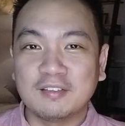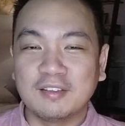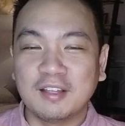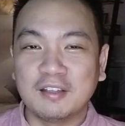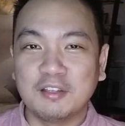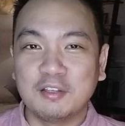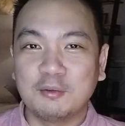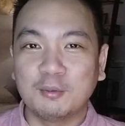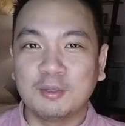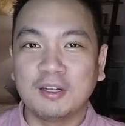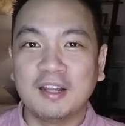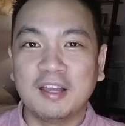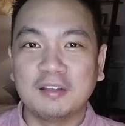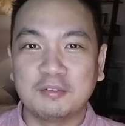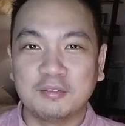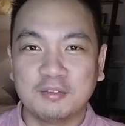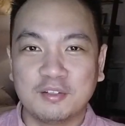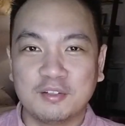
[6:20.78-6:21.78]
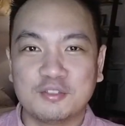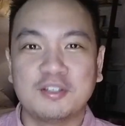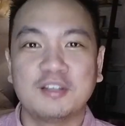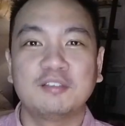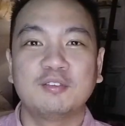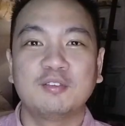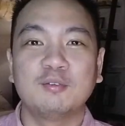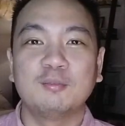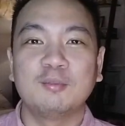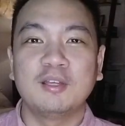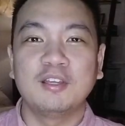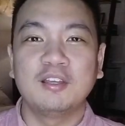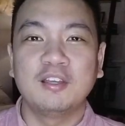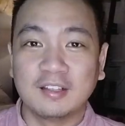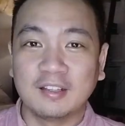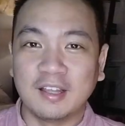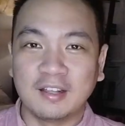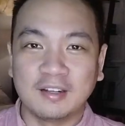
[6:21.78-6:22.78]
that you would like to suggest to
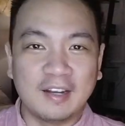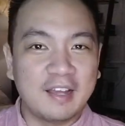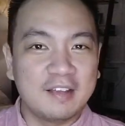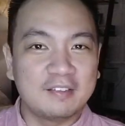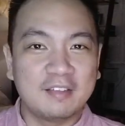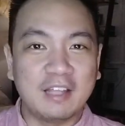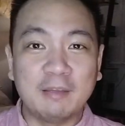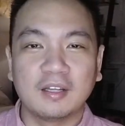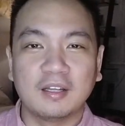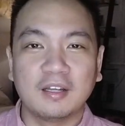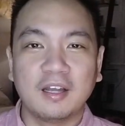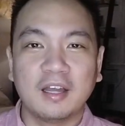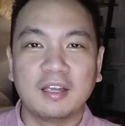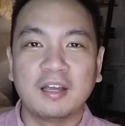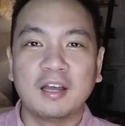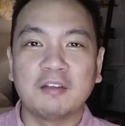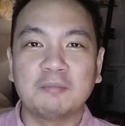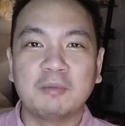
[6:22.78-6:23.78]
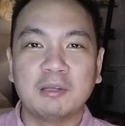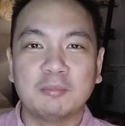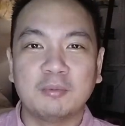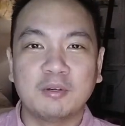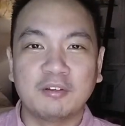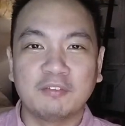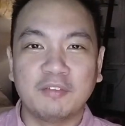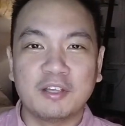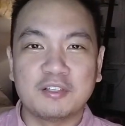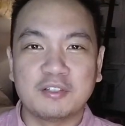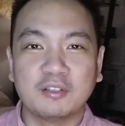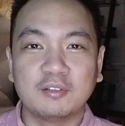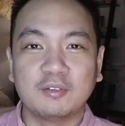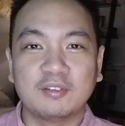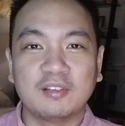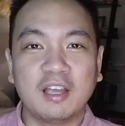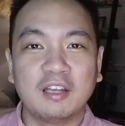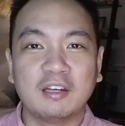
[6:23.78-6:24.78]
me, like last time I got my motivation
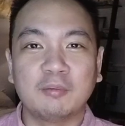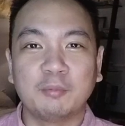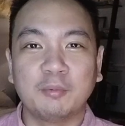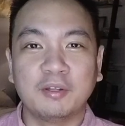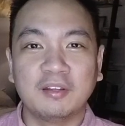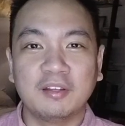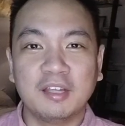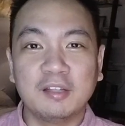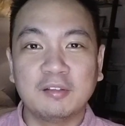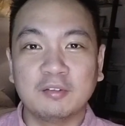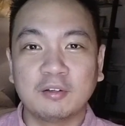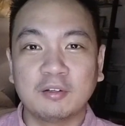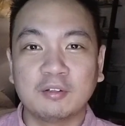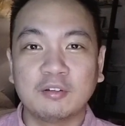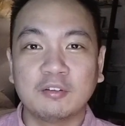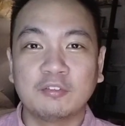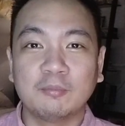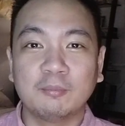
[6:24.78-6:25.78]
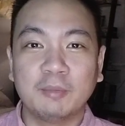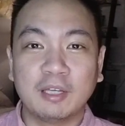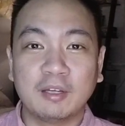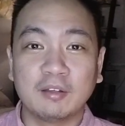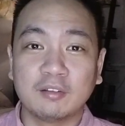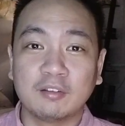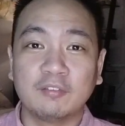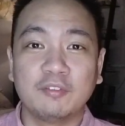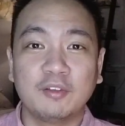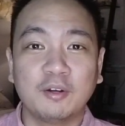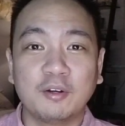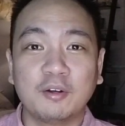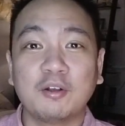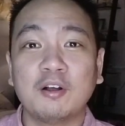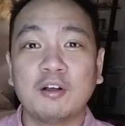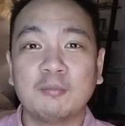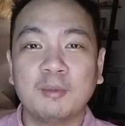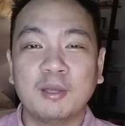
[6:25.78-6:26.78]
to sign up with eToro because of your
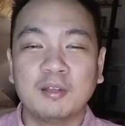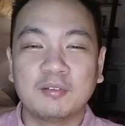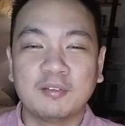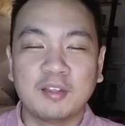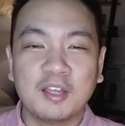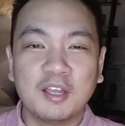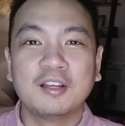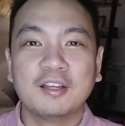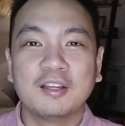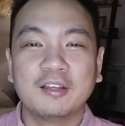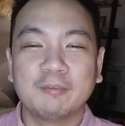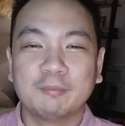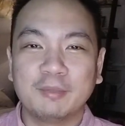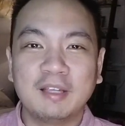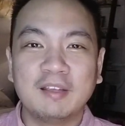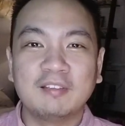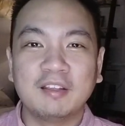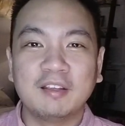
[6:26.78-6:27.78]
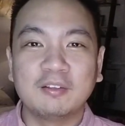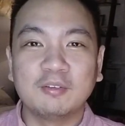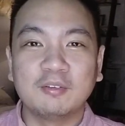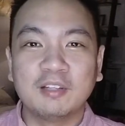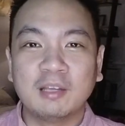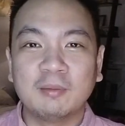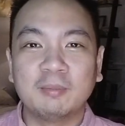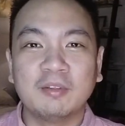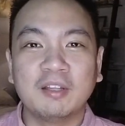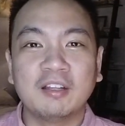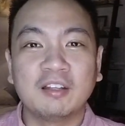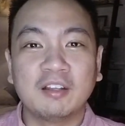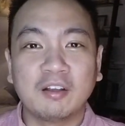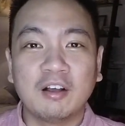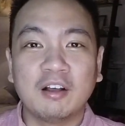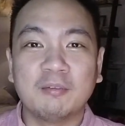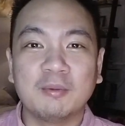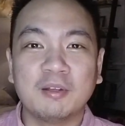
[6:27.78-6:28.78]
comment, please include it in the
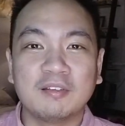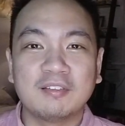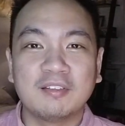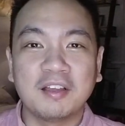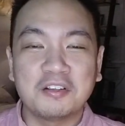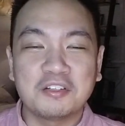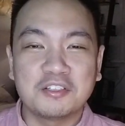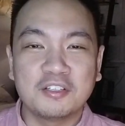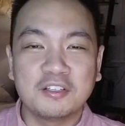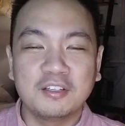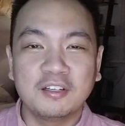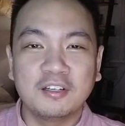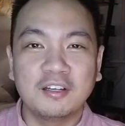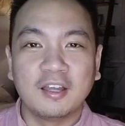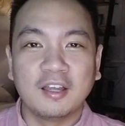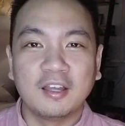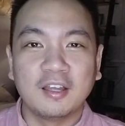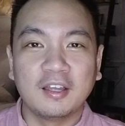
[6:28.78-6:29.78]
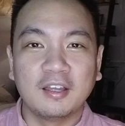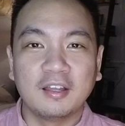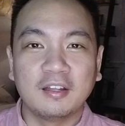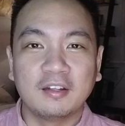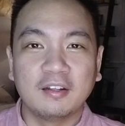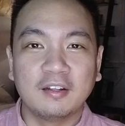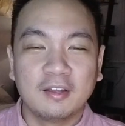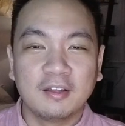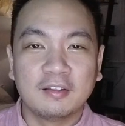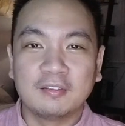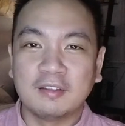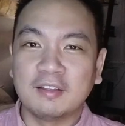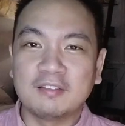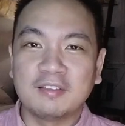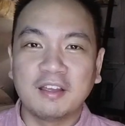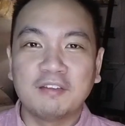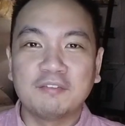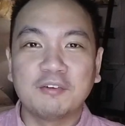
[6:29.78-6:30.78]
comment section. And
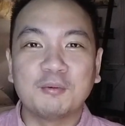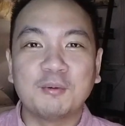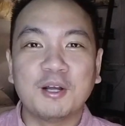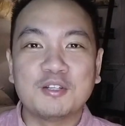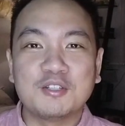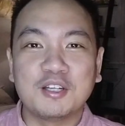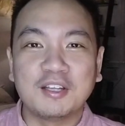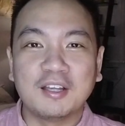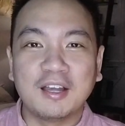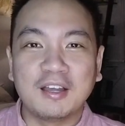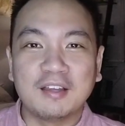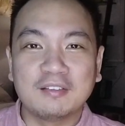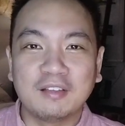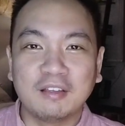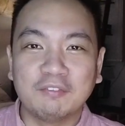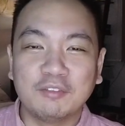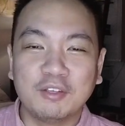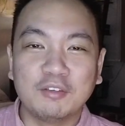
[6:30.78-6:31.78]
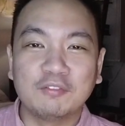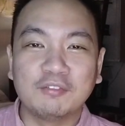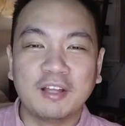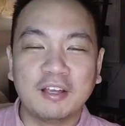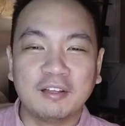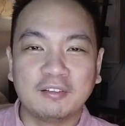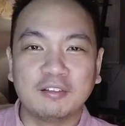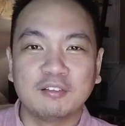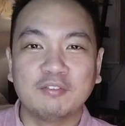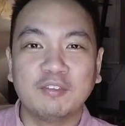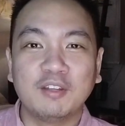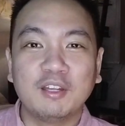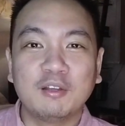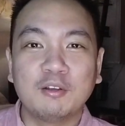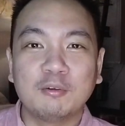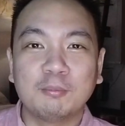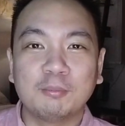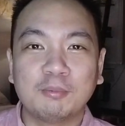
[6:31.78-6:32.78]
thanks again for watching, guys. If you've liked this
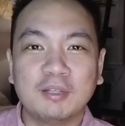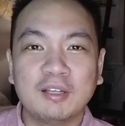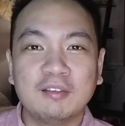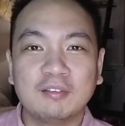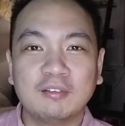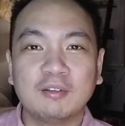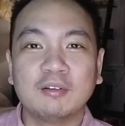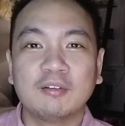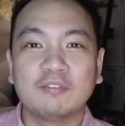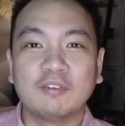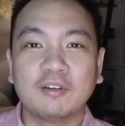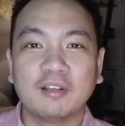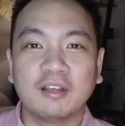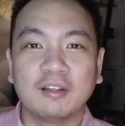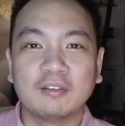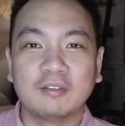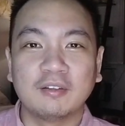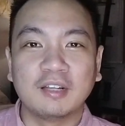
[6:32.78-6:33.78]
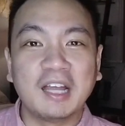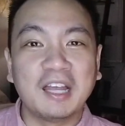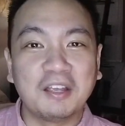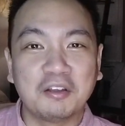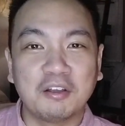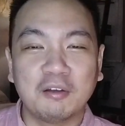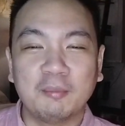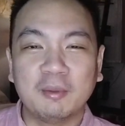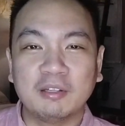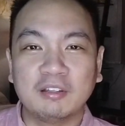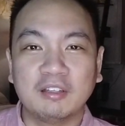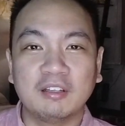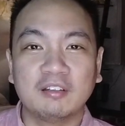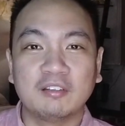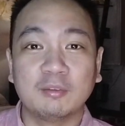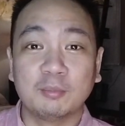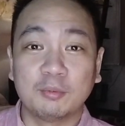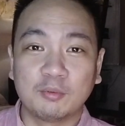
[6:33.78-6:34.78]
video, please don't forget to like, comment,
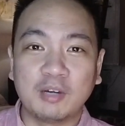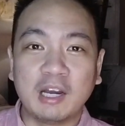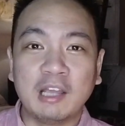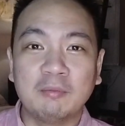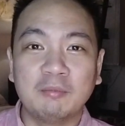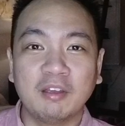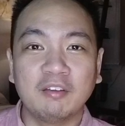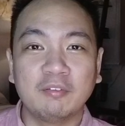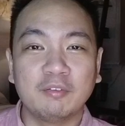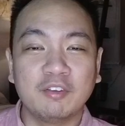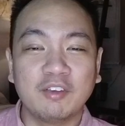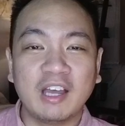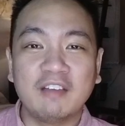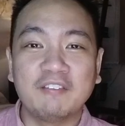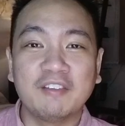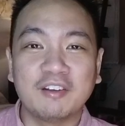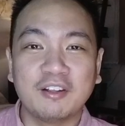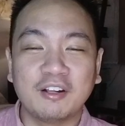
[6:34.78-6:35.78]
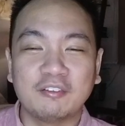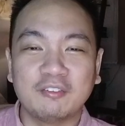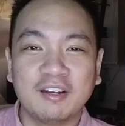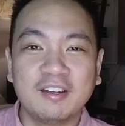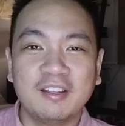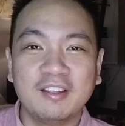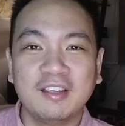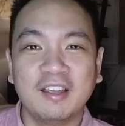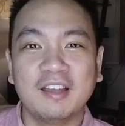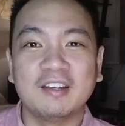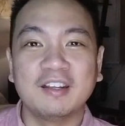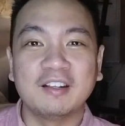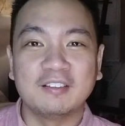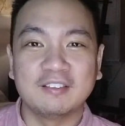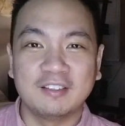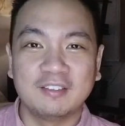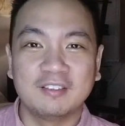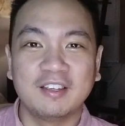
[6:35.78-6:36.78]
and subscribe if you haven't already. And
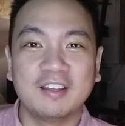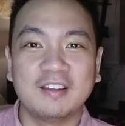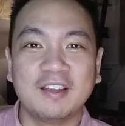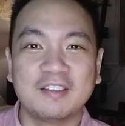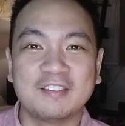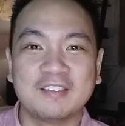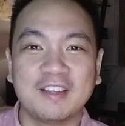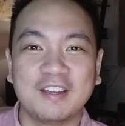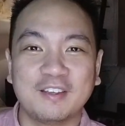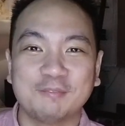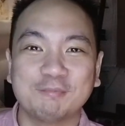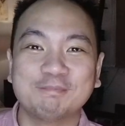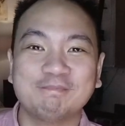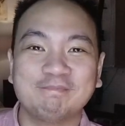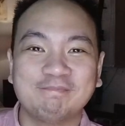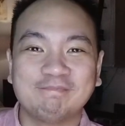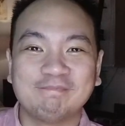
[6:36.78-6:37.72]
I'll see you again next time.